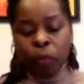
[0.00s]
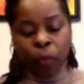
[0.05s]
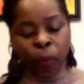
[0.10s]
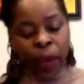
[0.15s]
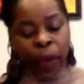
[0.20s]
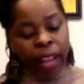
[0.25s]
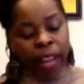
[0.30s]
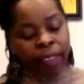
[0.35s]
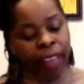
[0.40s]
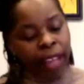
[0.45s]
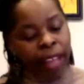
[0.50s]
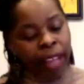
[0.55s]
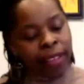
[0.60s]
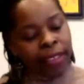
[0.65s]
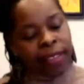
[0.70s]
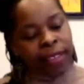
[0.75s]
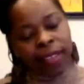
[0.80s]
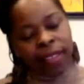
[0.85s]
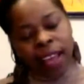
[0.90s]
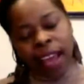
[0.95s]
Bring
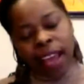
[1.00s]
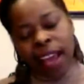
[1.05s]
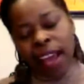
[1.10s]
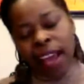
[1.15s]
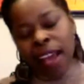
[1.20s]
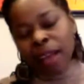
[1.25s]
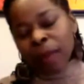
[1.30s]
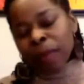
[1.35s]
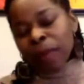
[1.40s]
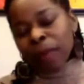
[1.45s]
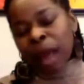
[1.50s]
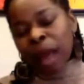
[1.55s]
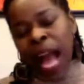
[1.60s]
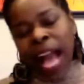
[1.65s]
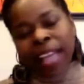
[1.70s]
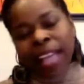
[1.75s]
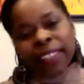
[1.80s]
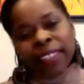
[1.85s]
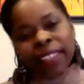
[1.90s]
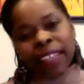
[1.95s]
that same
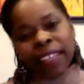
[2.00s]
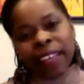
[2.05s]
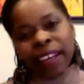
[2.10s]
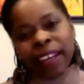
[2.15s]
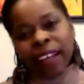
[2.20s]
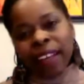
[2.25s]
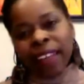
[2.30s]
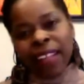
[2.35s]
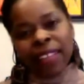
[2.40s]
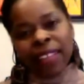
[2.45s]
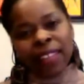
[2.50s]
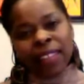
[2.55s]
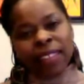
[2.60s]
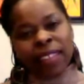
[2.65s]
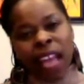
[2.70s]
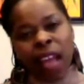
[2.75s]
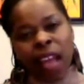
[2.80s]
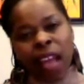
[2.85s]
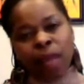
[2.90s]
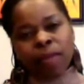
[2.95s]
idea, that
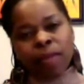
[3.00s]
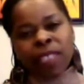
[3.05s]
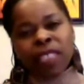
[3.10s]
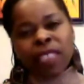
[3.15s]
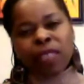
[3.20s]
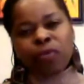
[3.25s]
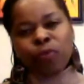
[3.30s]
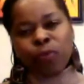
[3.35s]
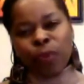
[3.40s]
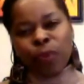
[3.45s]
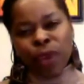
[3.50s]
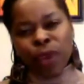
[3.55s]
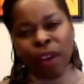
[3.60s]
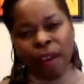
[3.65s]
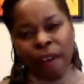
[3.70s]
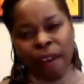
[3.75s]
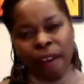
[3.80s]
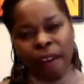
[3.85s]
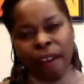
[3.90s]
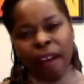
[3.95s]
same
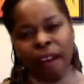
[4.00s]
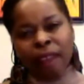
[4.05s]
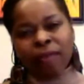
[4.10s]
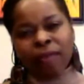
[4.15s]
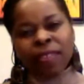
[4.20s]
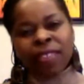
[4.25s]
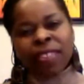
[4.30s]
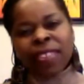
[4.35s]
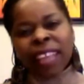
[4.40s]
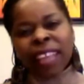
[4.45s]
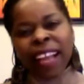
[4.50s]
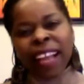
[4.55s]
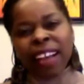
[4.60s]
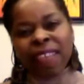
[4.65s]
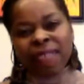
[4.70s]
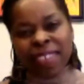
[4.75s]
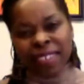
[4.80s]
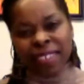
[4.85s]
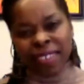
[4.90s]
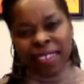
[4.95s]
spirit of
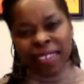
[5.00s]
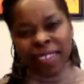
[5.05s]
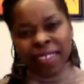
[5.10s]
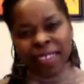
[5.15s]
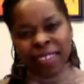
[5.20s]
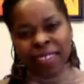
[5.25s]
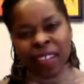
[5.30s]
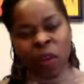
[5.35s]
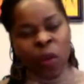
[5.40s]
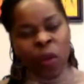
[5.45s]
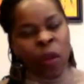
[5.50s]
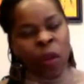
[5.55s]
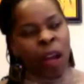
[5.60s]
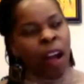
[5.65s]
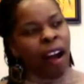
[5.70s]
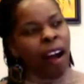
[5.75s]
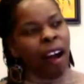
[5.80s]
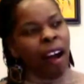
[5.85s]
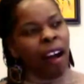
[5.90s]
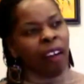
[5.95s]
sacredness,
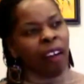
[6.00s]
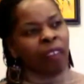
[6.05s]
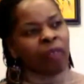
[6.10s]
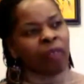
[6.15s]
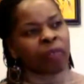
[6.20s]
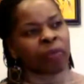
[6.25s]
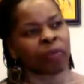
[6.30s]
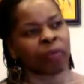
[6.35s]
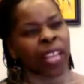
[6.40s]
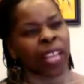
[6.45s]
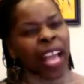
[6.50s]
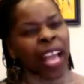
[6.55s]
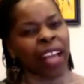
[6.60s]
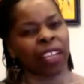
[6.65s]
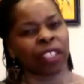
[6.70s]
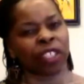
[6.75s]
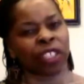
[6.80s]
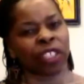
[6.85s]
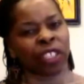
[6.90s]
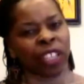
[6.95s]
of
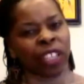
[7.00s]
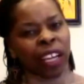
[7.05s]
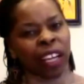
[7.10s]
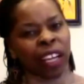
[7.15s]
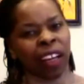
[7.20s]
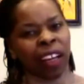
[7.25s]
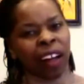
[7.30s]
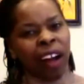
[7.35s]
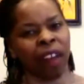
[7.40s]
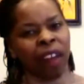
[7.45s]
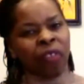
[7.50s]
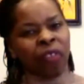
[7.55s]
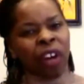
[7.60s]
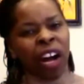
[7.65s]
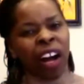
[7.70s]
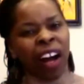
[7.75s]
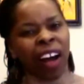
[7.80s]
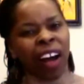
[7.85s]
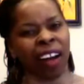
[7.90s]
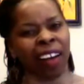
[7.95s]
energy, of
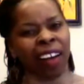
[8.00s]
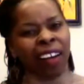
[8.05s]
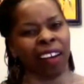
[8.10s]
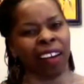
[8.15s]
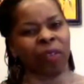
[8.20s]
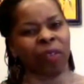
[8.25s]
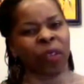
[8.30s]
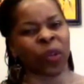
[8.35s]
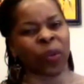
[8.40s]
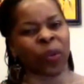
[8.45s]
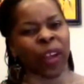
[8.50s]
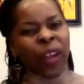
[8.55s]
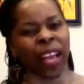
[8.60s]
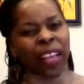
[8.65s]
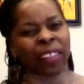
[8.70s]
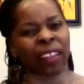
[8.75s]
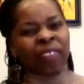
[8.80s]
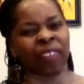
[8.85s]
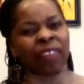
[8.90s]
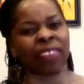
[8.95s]
honor, of
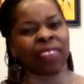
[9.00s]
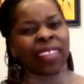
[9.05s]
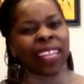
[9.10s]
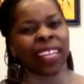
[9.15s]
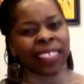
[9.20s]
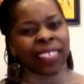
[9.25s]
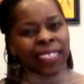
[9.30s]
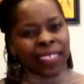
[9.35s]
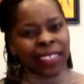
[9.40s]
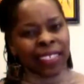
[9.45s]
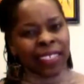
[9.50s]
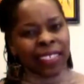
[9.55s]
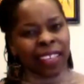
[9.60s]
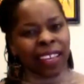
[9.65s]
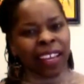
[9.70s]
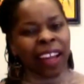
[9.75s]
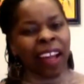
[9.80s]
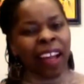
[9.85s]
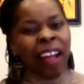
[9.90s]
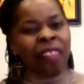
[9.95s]
grace, of
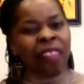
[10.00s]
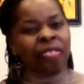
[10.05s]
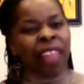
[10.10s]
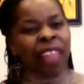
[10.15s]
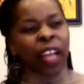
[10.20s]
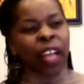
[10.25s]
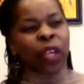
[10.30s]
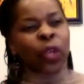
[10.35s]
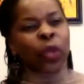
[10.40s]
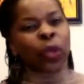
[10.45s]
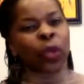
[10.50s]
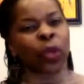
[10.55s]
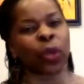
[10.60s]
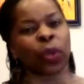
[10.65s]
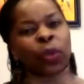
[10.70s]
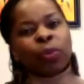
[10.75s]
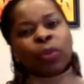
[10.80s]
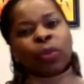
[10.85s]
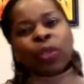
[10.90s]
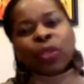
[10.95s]
dignity that
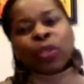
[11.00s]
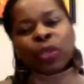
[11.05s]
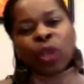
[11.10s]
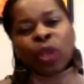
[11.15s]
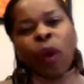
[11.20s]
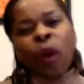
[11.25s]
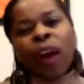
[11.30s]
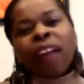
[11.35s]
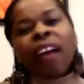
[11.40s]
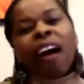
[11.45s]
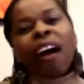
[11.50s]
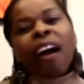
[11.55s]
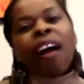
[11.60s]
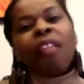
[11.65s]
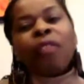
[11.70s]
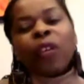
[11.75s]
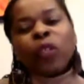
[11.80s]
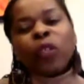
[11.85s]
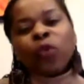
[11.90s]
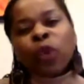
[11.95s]
you bestow on
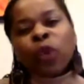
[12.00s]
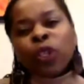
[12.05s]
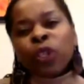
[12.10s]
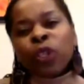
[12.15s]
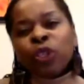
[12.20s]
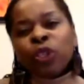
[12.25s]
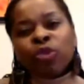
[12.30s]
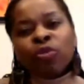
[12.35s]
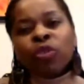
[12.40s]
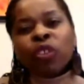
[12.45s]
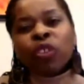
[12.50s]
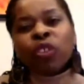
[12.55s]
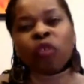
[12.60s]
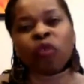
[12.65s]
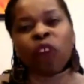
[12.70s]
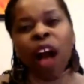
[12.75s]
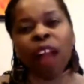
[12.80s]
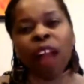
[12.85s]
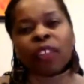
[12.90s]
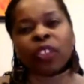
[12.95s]
others when you're doing your
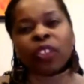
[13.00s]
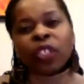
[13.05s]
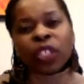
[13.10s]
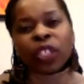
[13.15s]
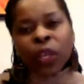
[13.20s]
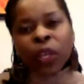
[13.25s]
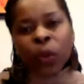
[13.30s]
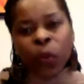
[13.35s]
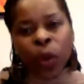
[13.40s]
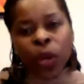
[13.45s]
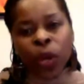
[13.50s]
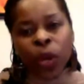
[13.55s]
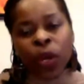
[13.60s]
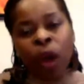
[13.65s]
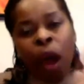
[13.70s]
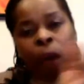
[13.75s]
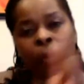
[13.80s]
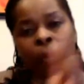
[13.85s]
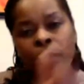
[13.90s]
volunteer work.